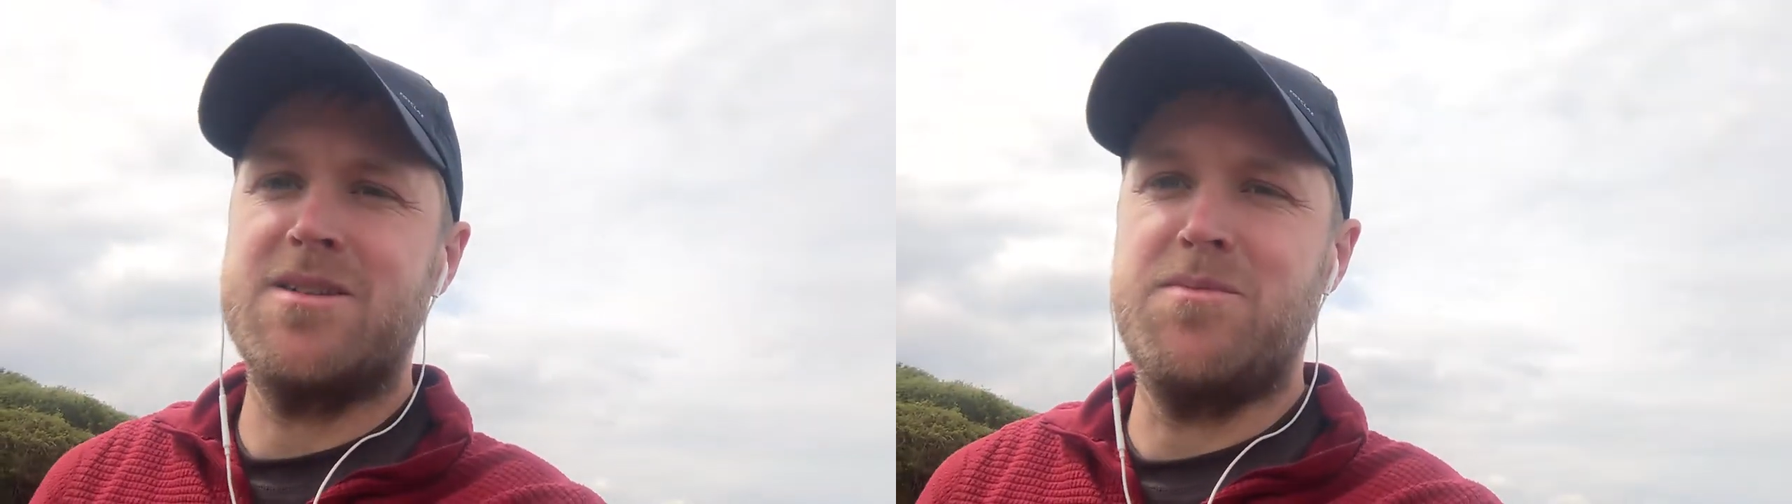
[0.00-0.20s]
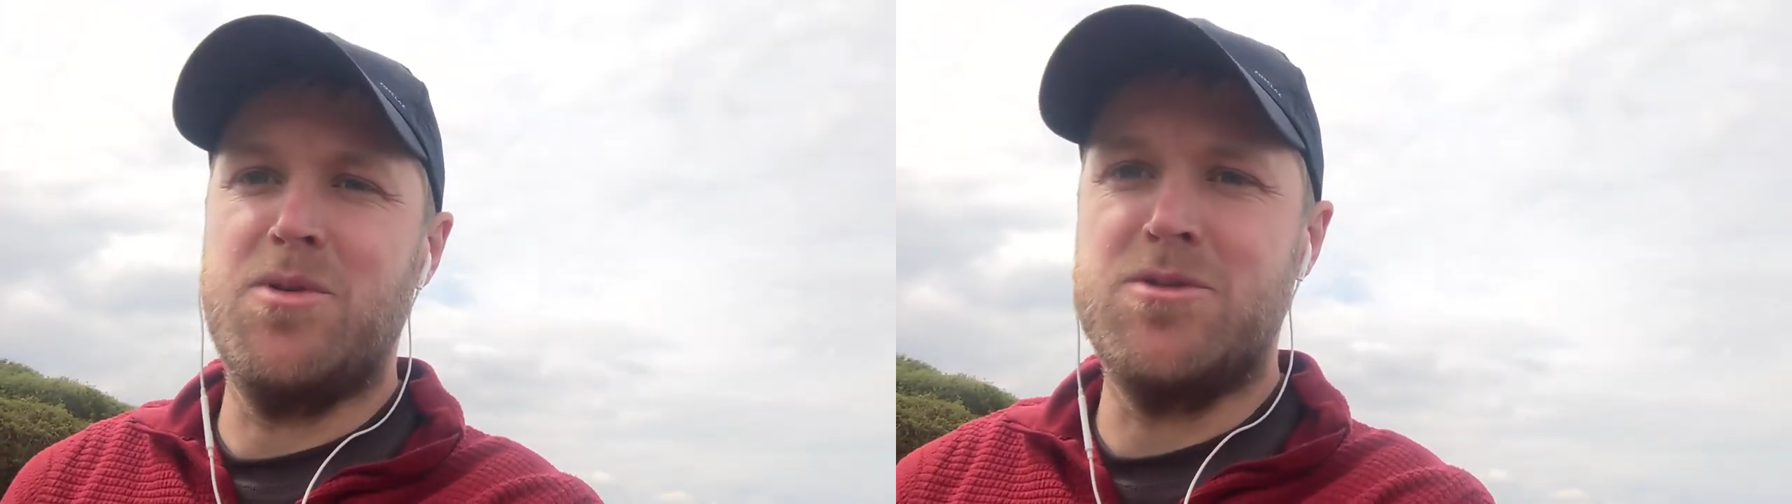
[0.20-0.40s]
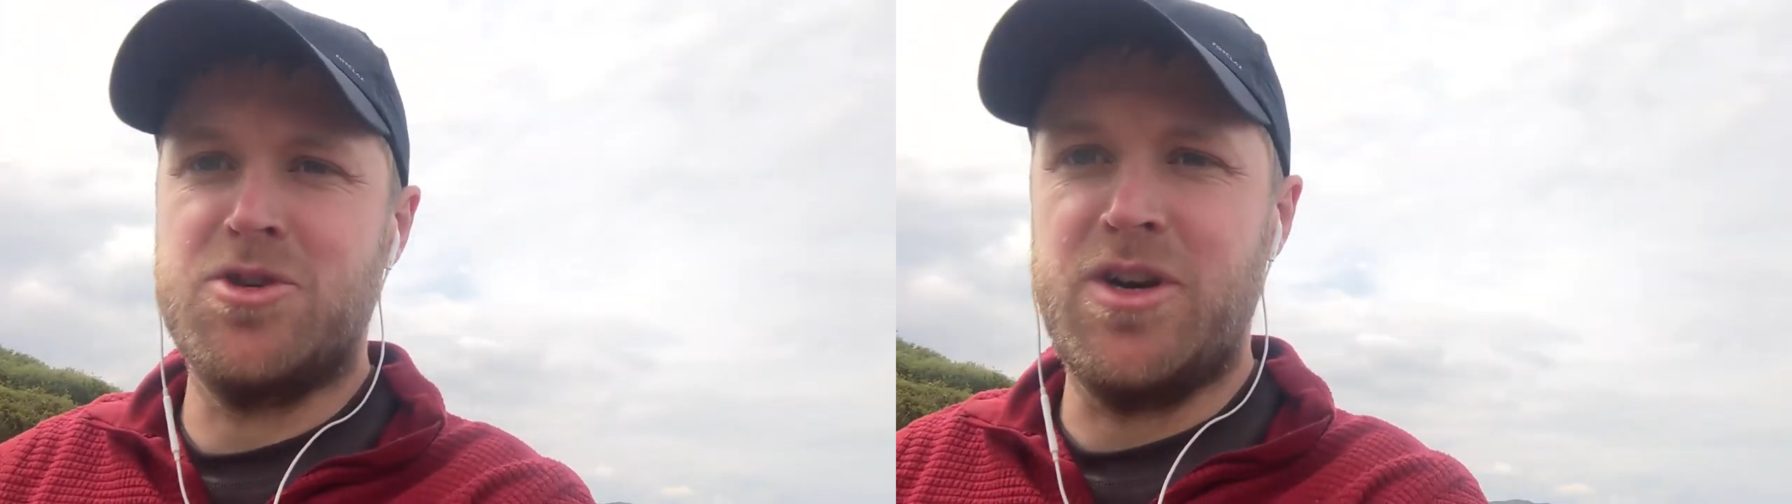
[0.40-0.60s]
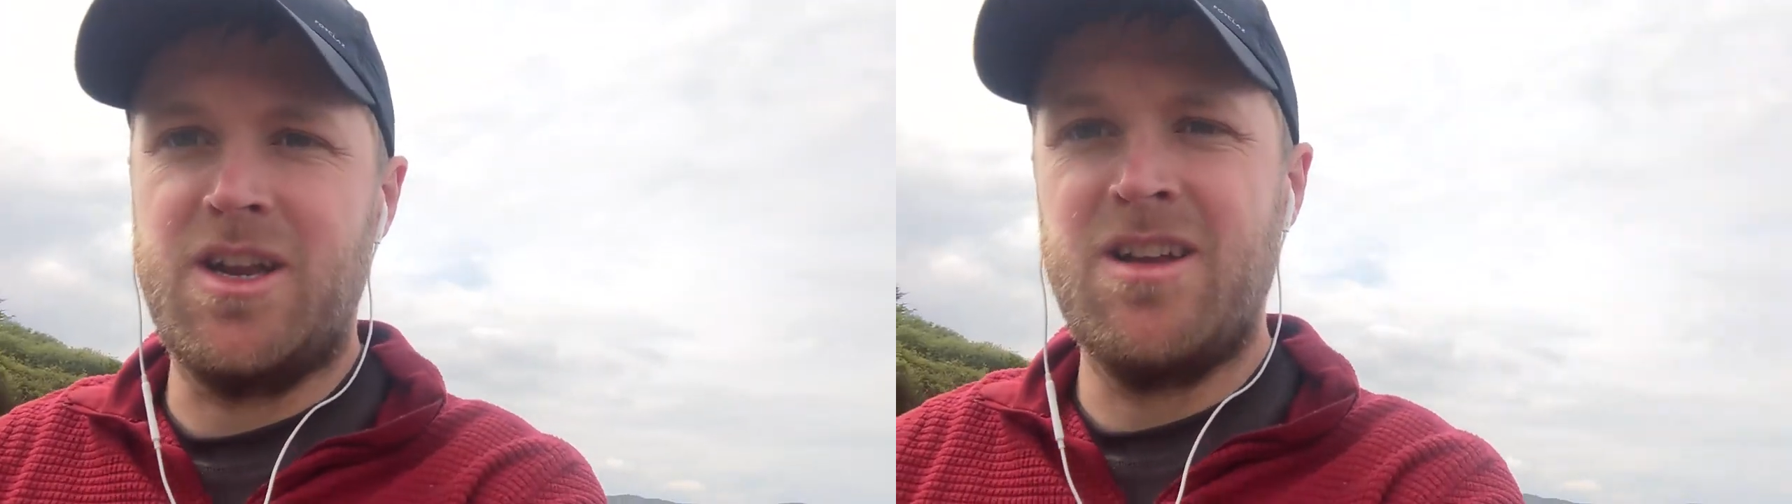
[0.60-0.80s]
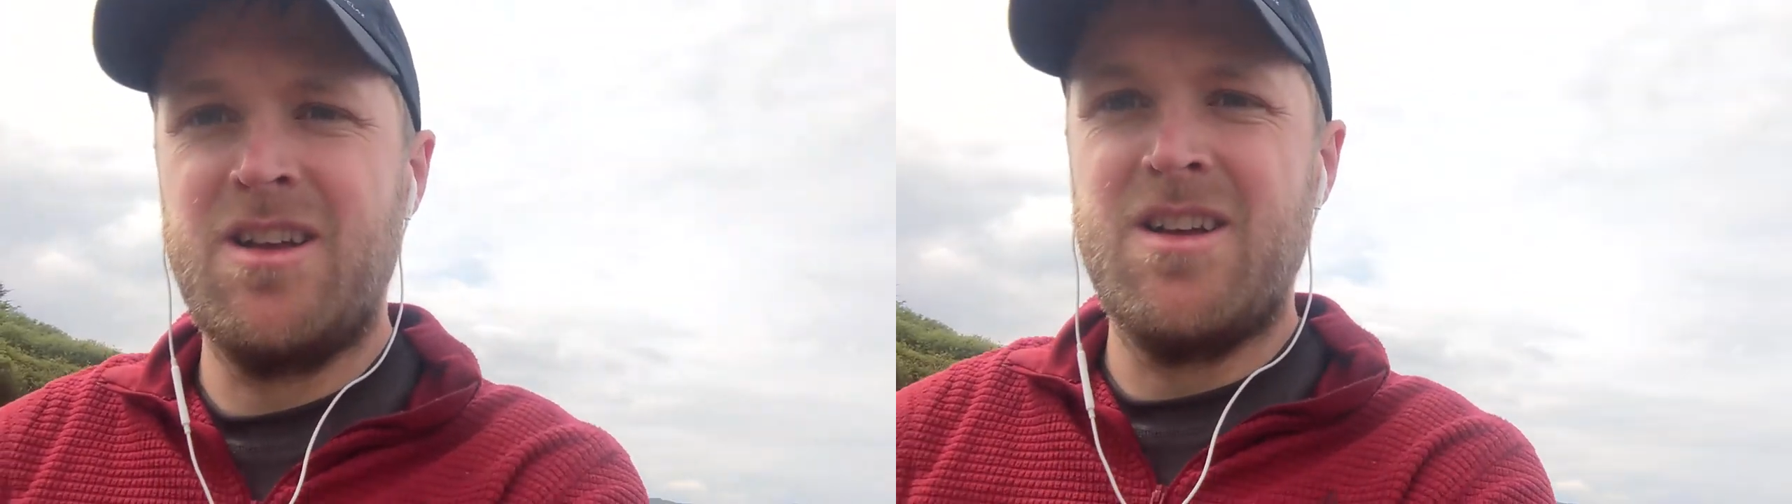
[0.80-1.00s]
to
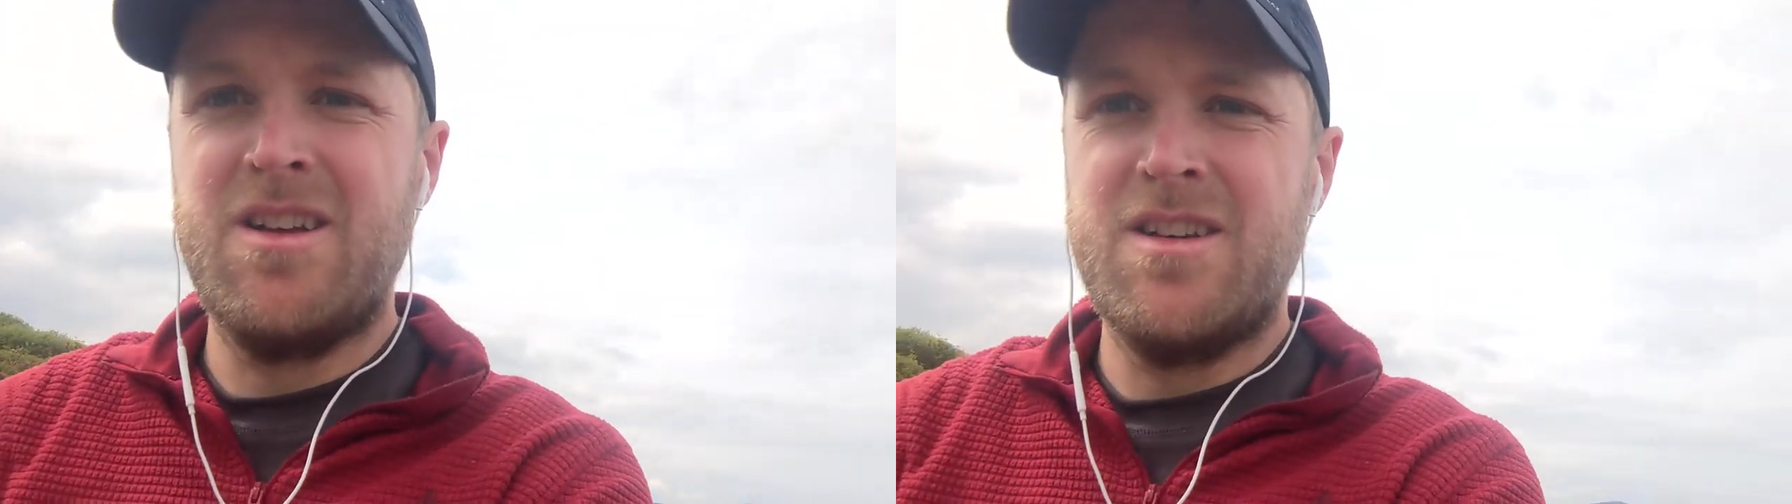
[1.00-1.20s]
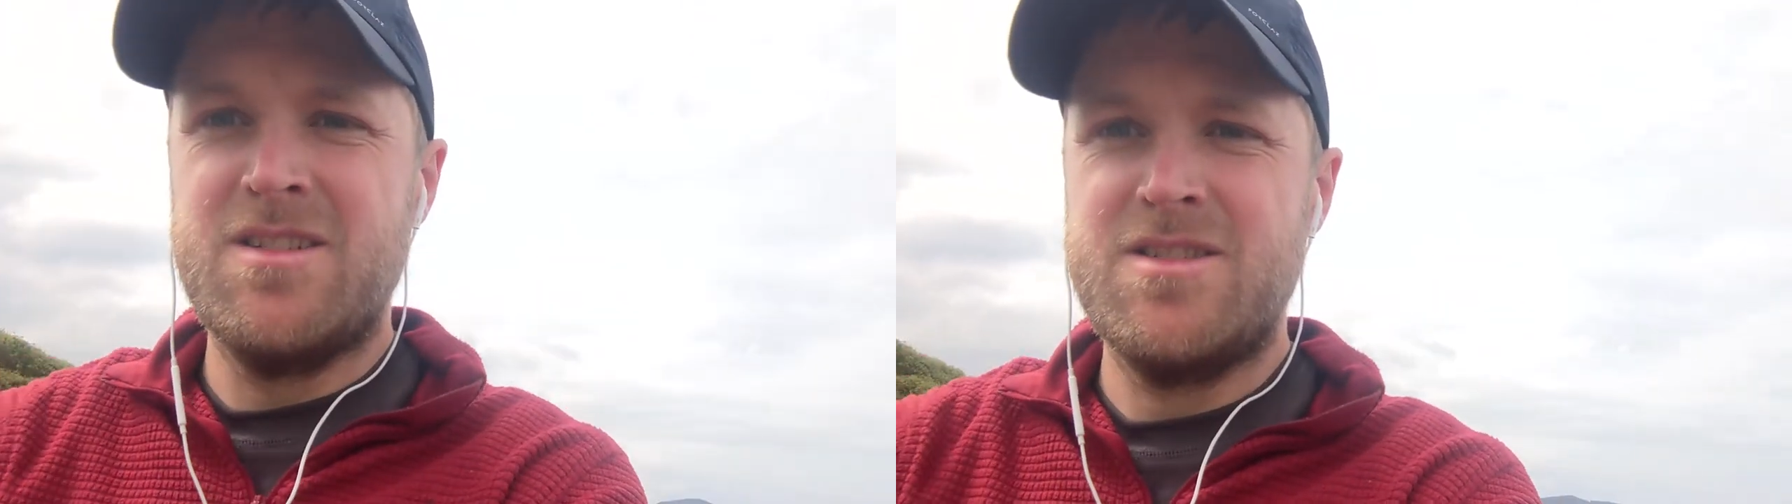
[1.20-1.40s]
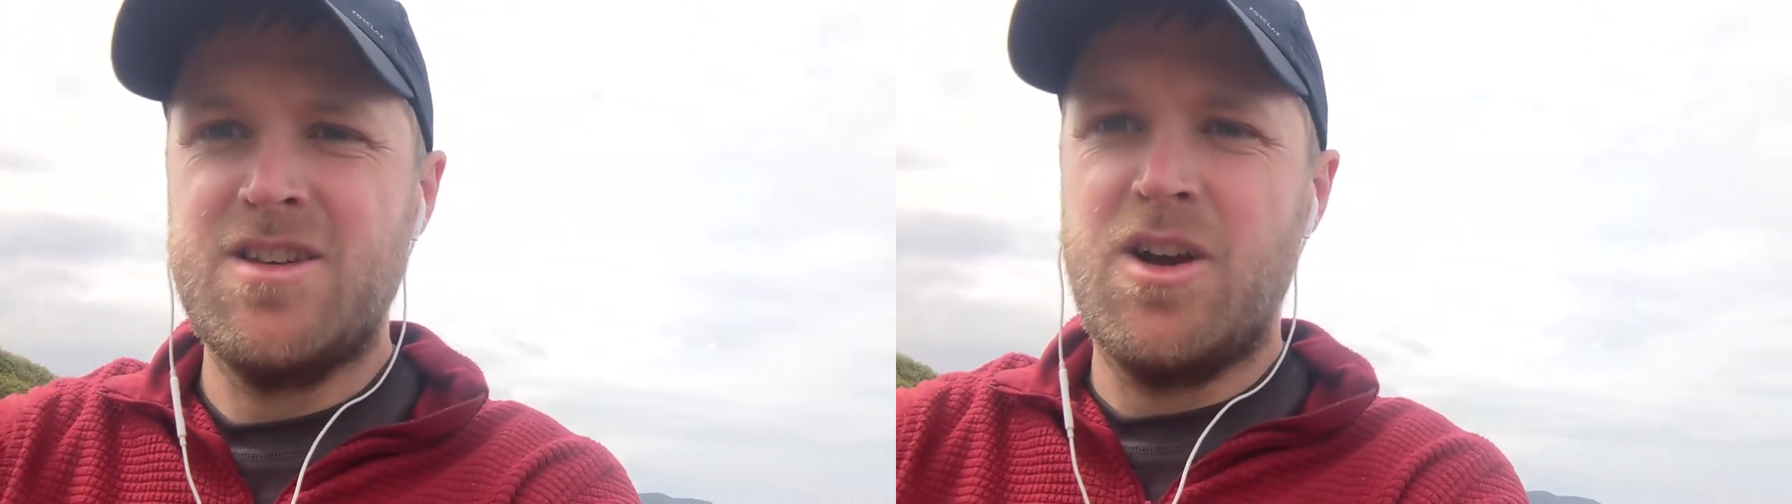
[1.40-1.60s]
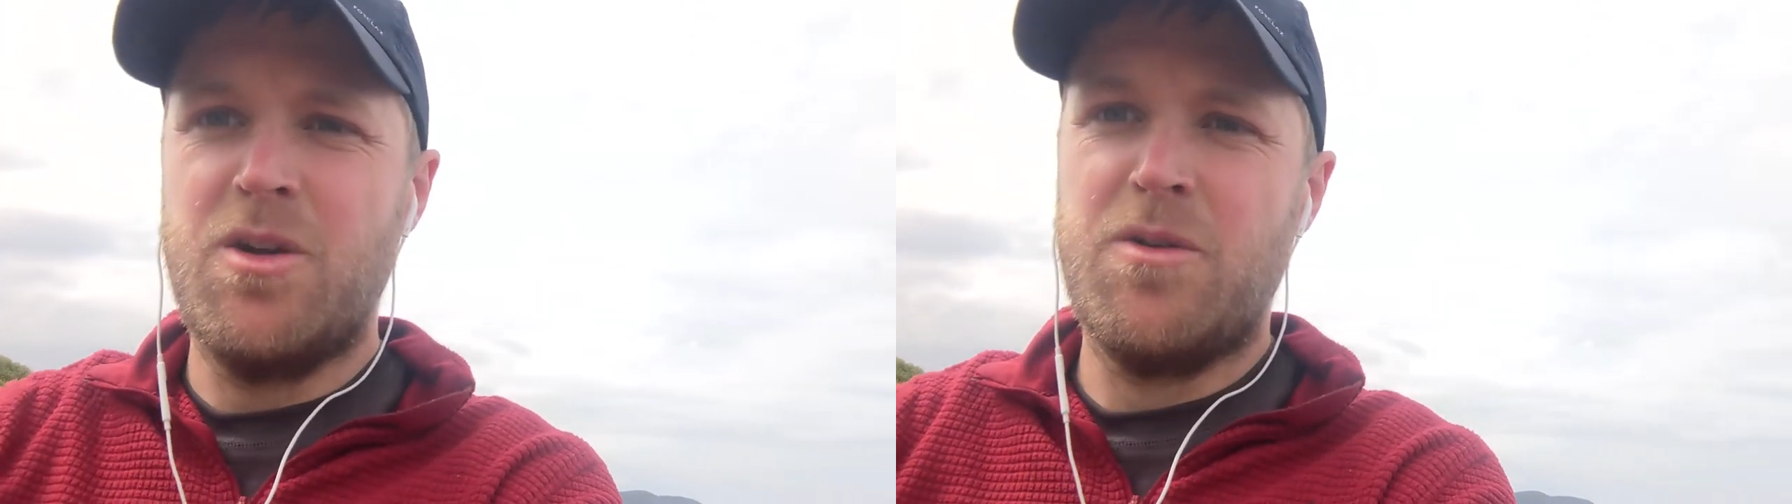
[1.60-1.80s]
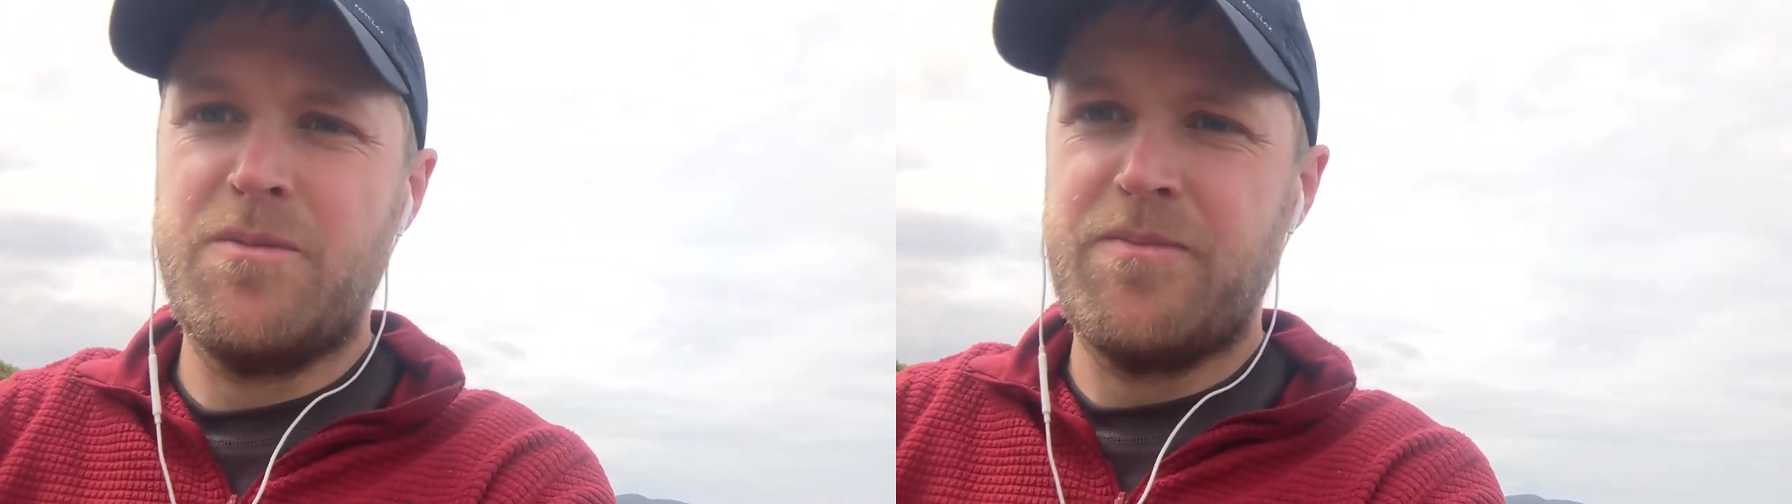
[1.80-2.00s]
Portree. So